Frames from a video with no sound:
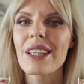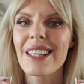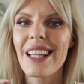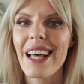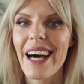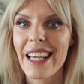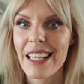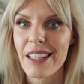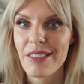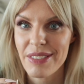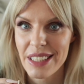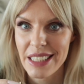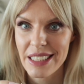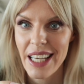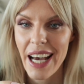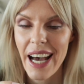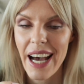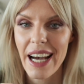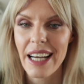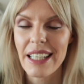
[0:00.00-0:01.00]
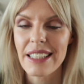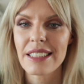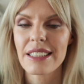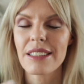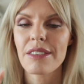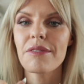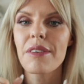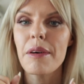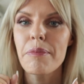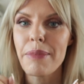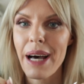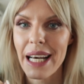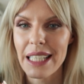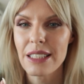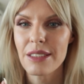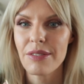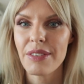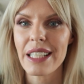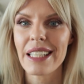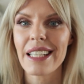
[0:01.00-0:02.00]
like the text, the
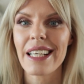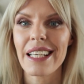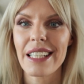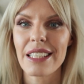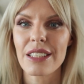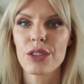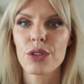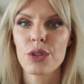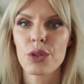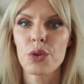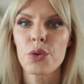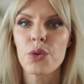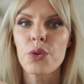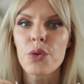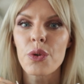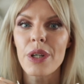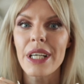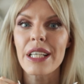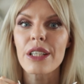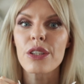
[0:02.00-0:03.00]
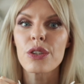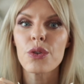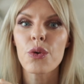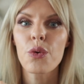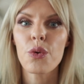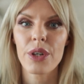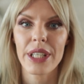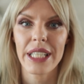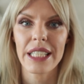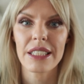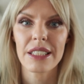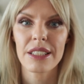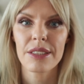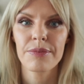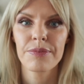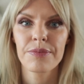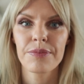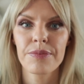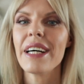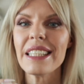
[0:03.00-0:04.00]
best thing is to ignore it.
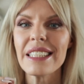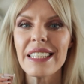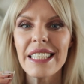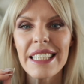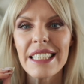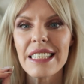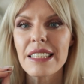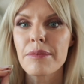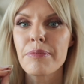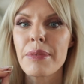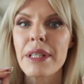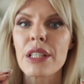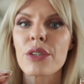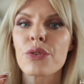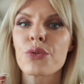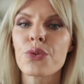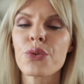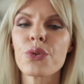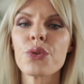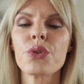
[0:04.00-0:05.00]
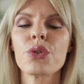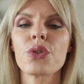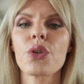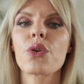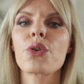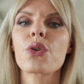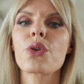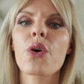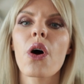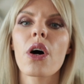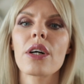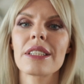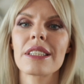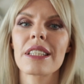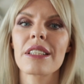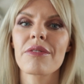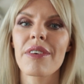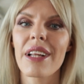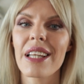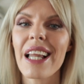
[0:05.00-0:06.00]
When he is being rude or
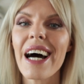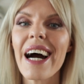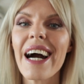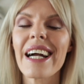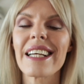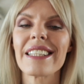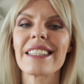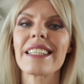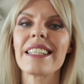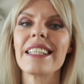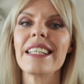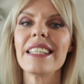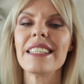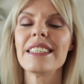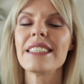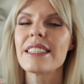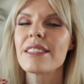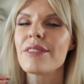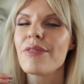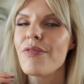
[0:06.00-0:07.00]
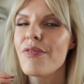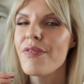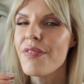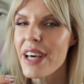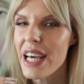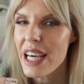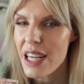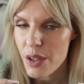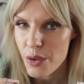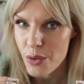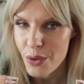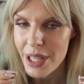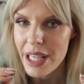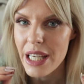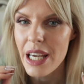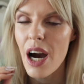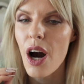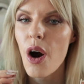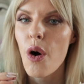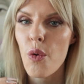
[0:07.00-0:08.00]
crossing the line, he is
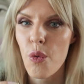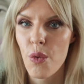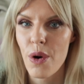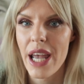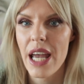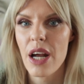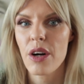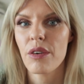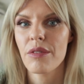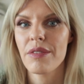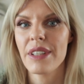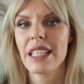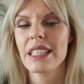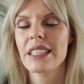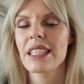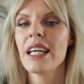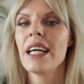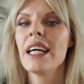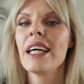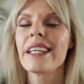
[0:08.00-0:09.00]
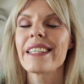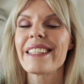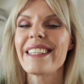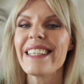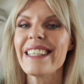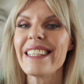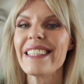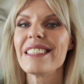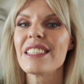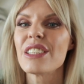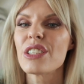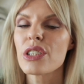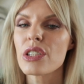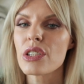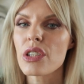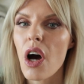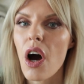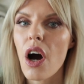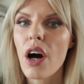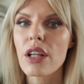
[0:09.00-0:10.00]
very aware of it. He is
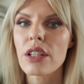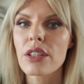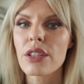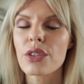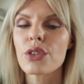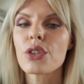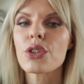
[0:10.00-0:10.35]
not